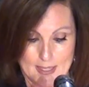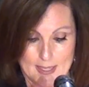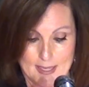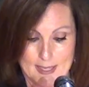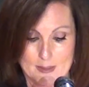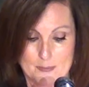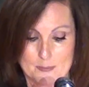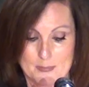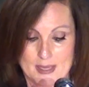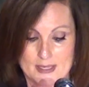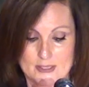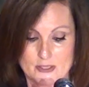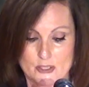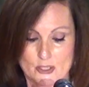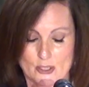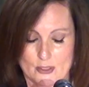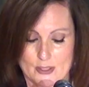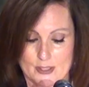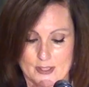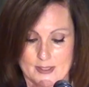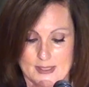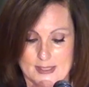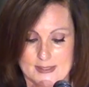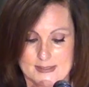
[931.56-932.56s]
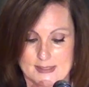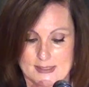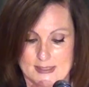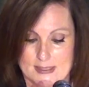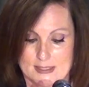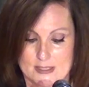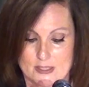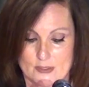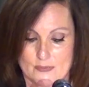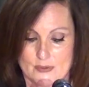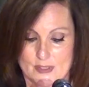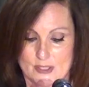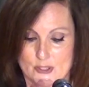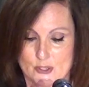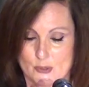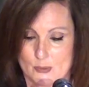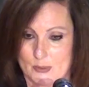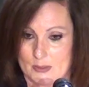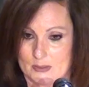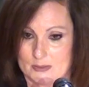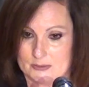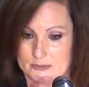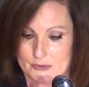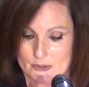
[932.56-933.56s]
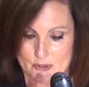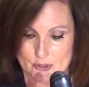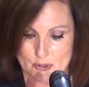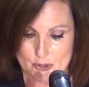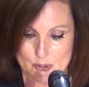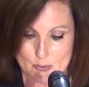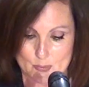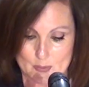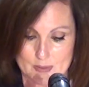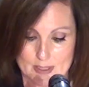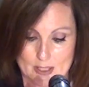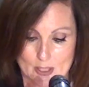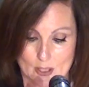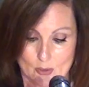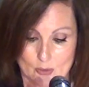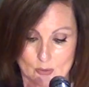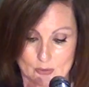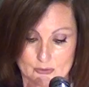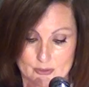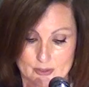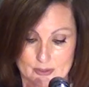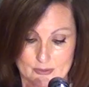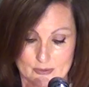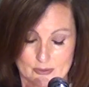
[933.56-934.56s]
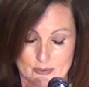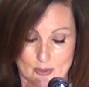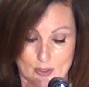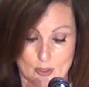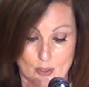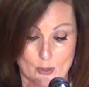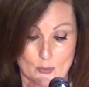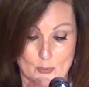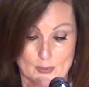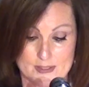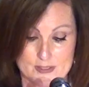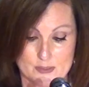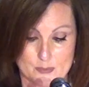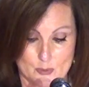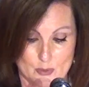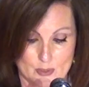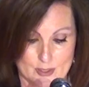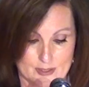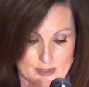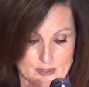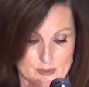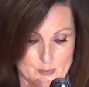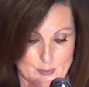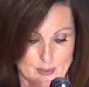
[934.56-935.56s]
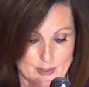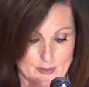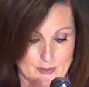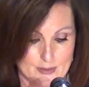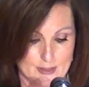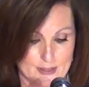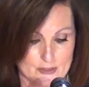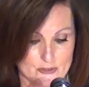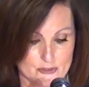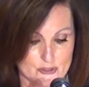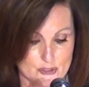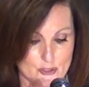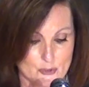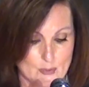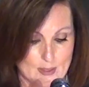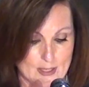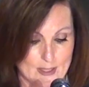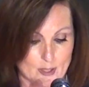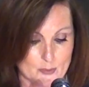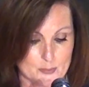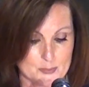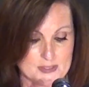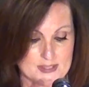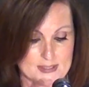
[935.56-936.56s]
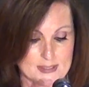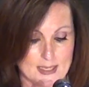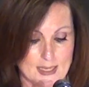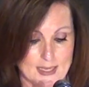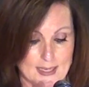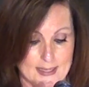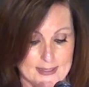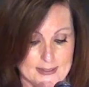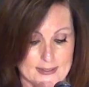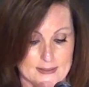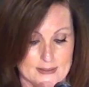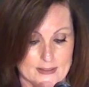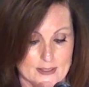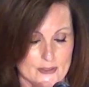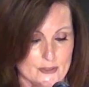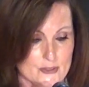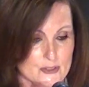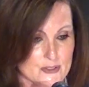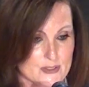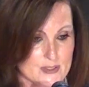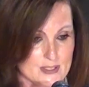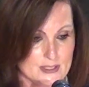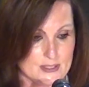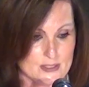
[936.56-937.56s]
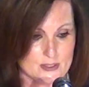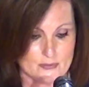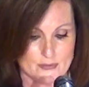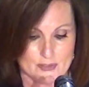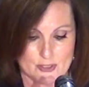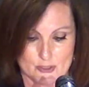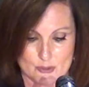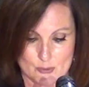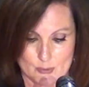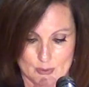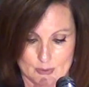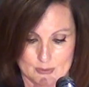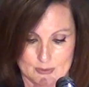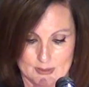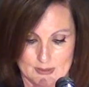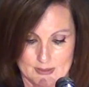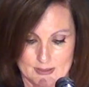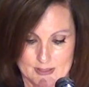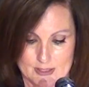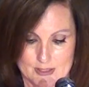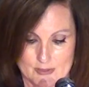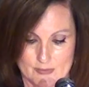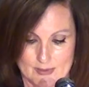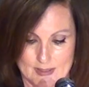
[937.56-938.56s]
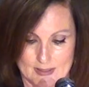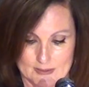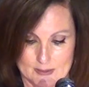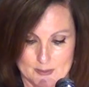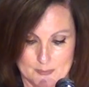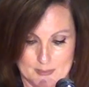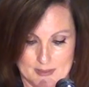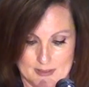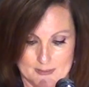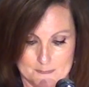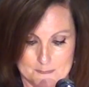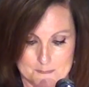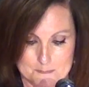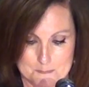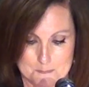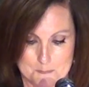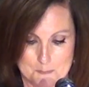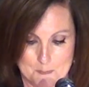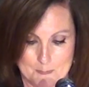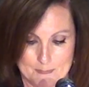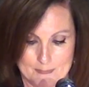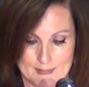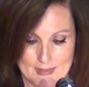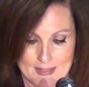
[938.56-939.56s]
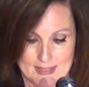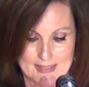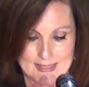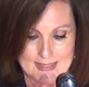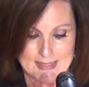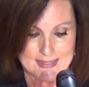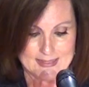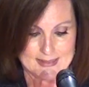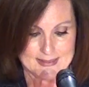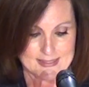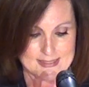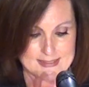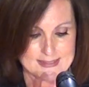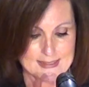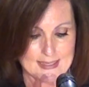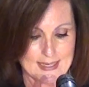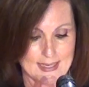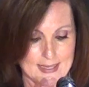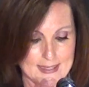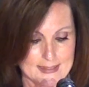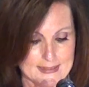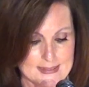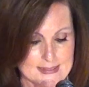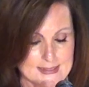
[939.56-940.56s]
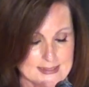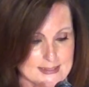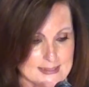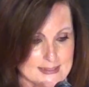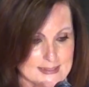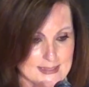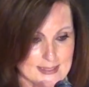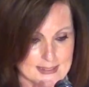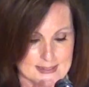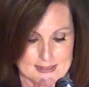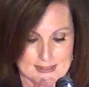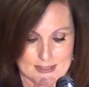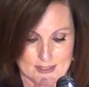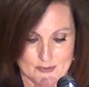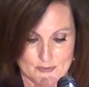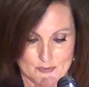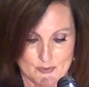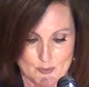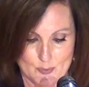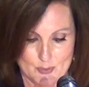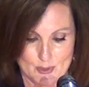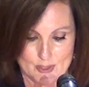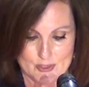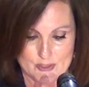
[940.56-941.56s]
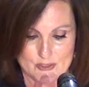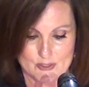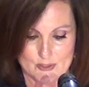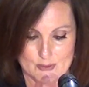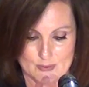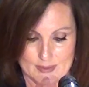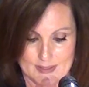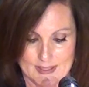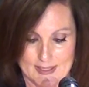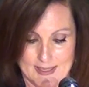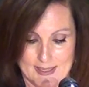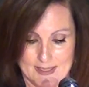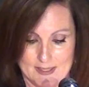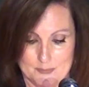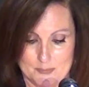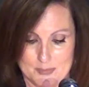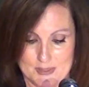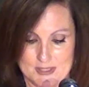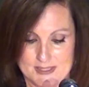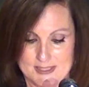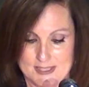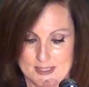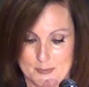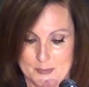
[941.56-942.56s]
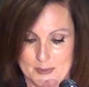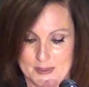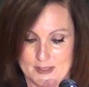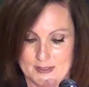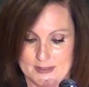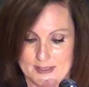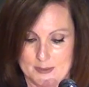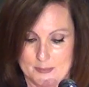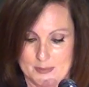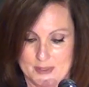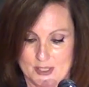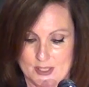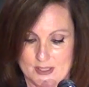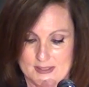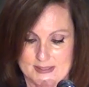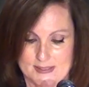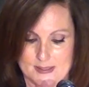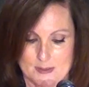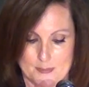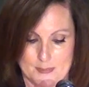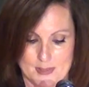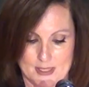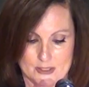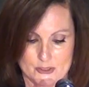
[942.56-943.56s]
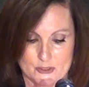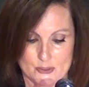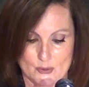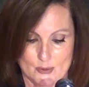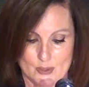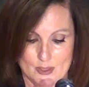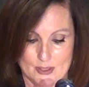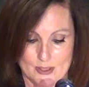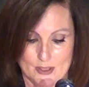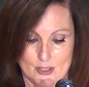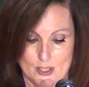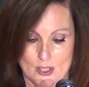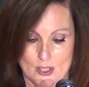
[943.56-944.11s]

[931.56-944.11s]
A mentor is an individual, usually older, always more experienced, who helps guide another's individual development. This guidance is not done for personal gain, but typically because the mentor